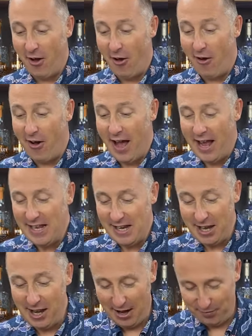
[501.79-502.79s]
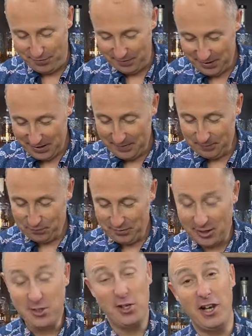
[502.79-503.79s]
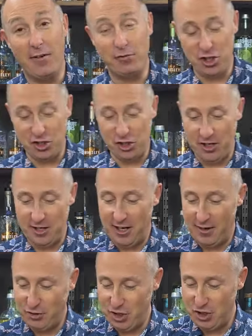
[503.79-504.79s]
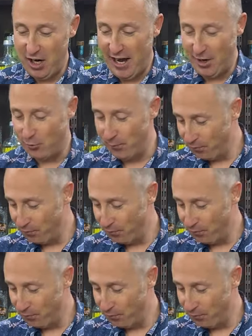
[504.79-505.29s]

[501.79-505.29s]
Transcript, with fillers: I love, because I love ginger and I love ginger ale,